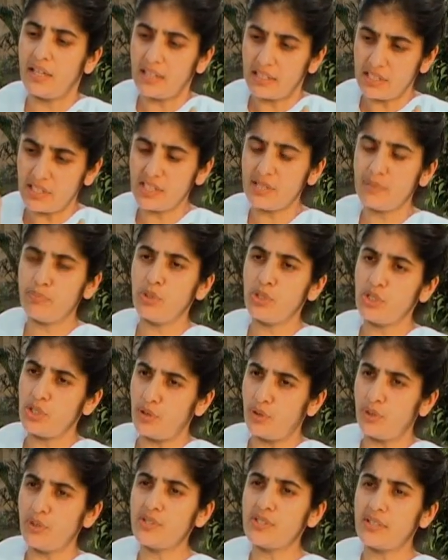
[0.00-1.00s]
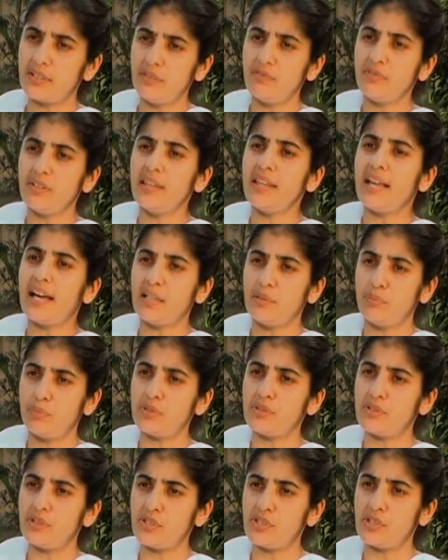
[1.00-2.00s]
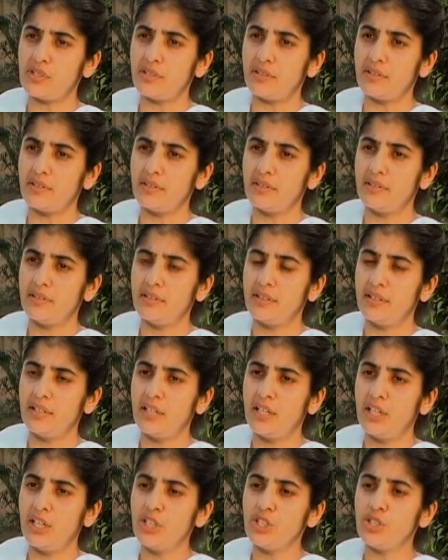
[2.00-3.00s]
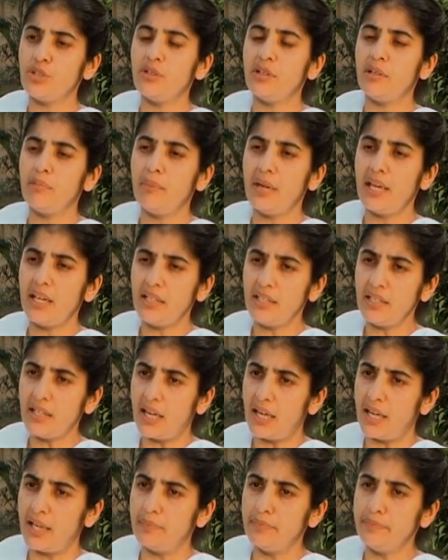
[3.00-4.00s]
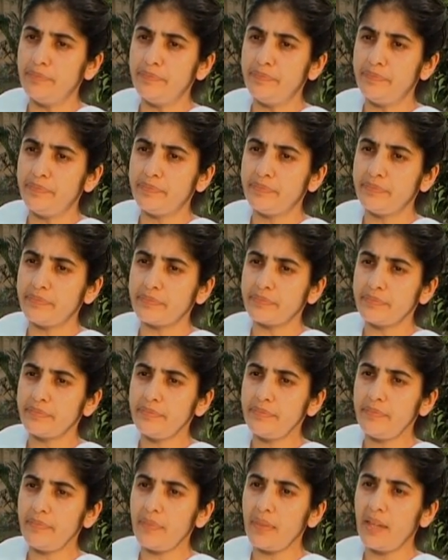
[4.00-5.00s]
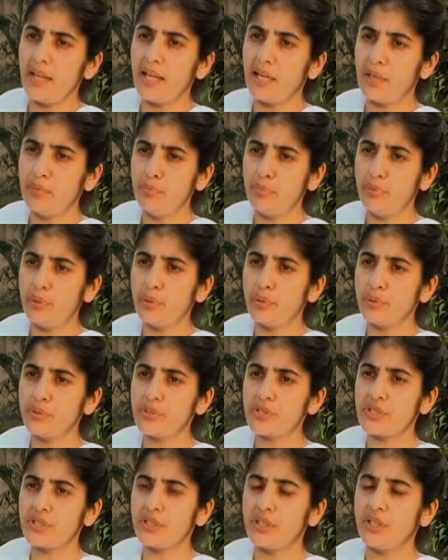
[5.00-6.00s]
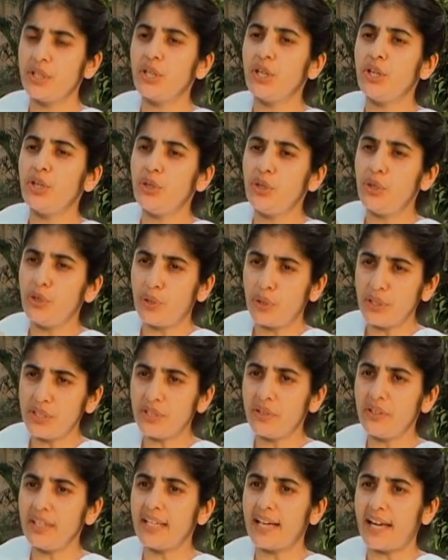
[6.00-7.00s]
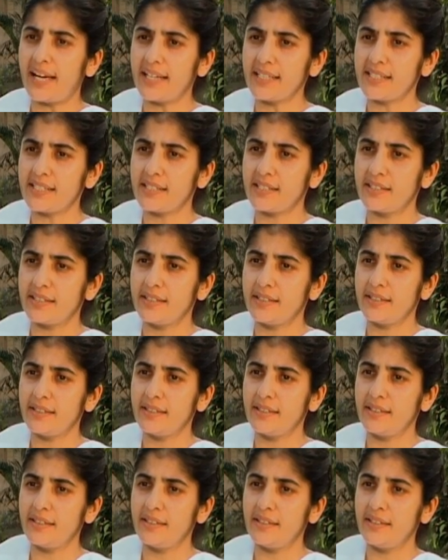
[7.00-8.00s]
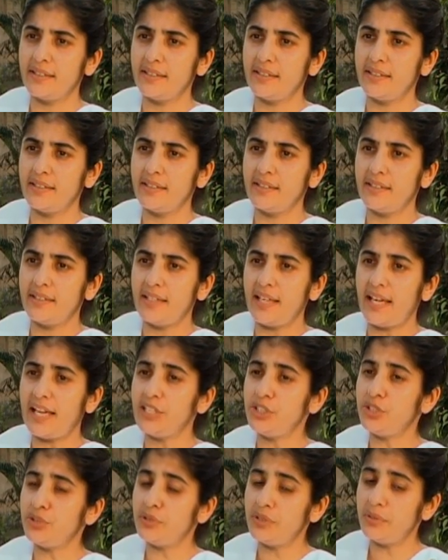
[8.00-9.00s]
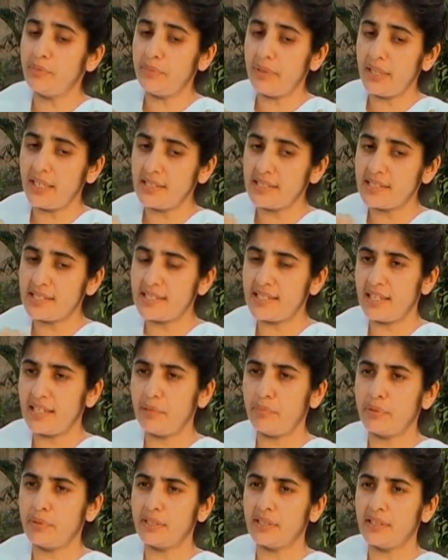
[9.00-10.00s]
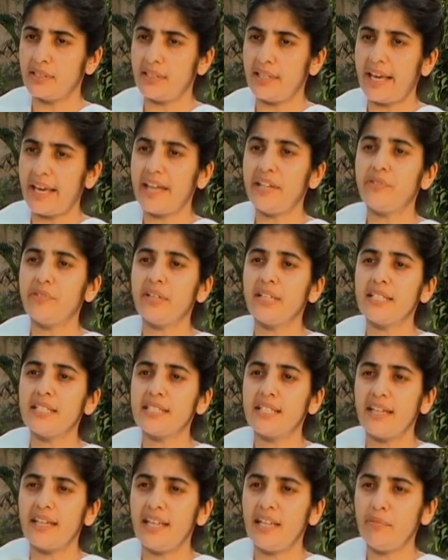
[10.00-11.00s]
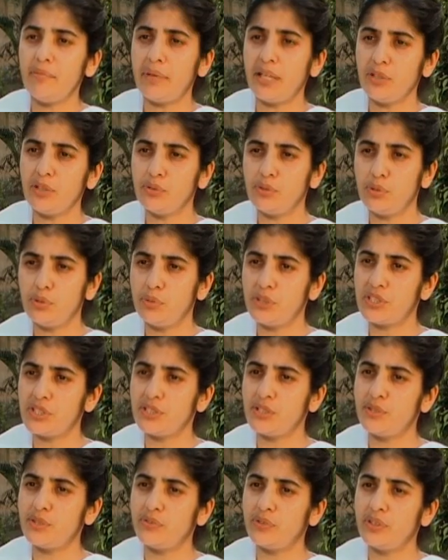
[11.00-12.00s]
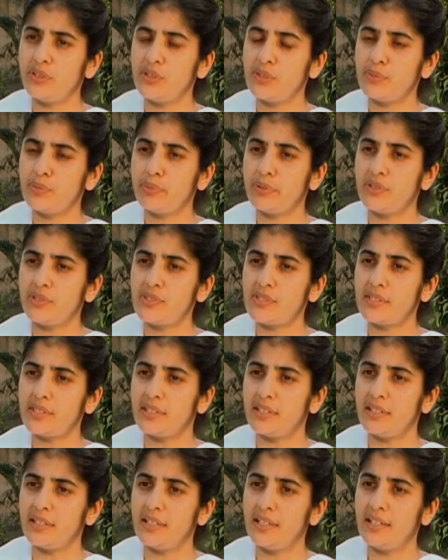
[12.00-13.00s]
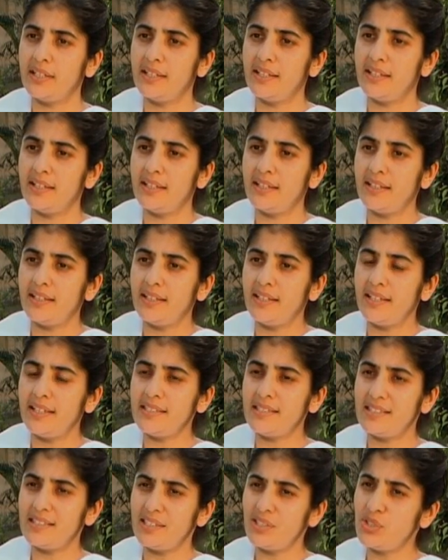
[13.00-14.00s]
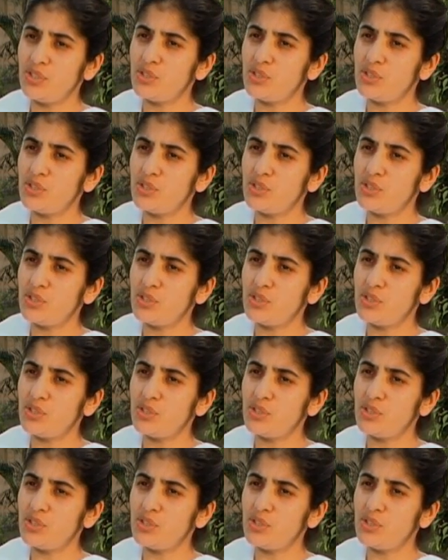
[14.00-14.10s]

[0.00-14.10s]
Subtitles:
Just put yourself in that position to remain calm, composed, not react, and to remain stable and retain my good wishes for this person. Is this